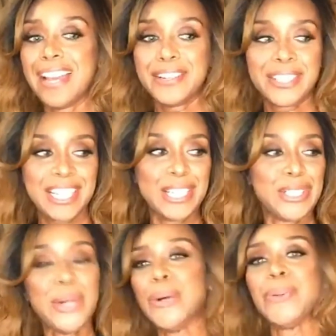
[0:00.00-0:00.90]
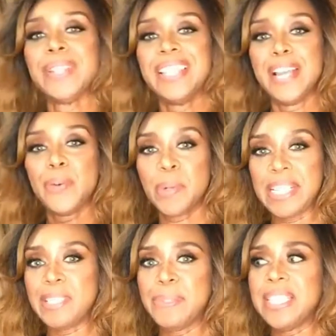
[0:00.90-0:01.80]
skin tone than
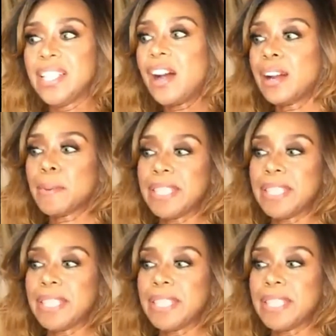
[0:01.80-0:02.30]
really, really dark,